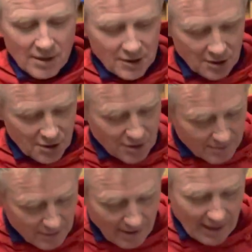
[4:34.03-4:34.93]
just stripped
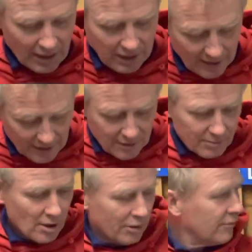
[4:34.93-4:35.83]
them out, cleaned them,
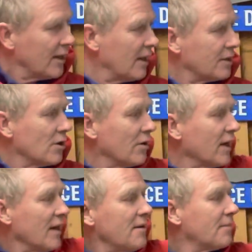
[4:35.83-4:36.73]
got really dug
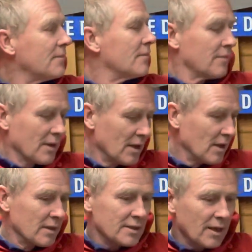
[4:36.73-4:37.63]
in.
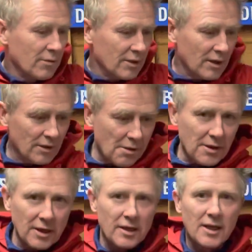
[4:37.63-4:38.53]
Tell you what, the other
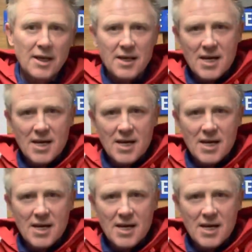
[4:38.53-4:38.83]
thing you need,